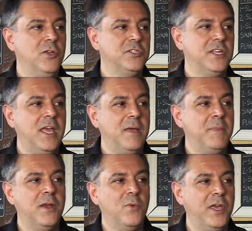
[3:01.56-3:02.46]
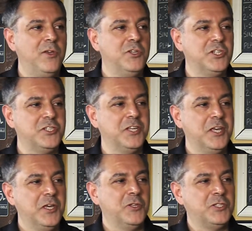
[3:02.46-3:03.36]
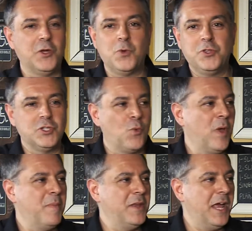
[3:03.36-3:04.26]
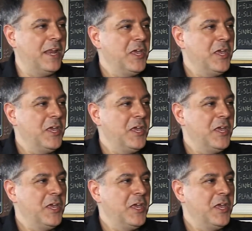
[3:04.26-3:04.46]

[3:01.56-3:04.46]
and say, hey, by the way, there's a ribbon that